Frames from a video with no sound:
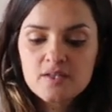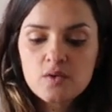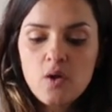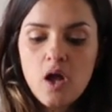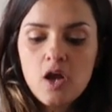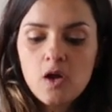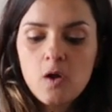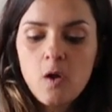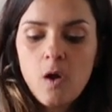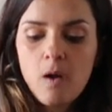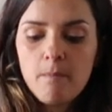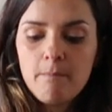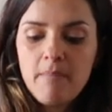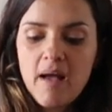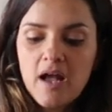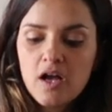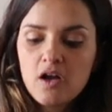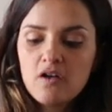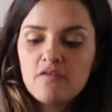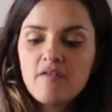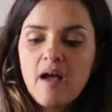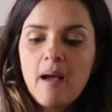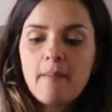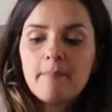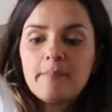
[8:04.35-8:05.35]
So I got a bag
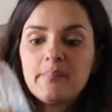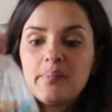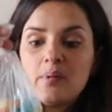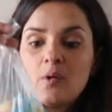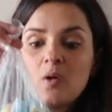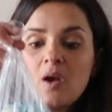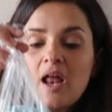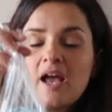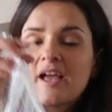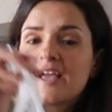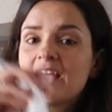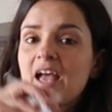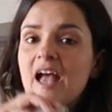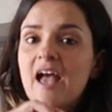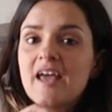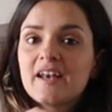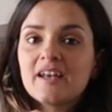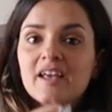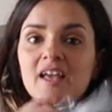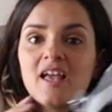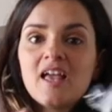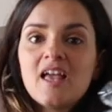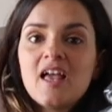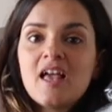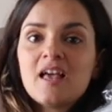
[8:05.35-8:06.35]
of apple. Again,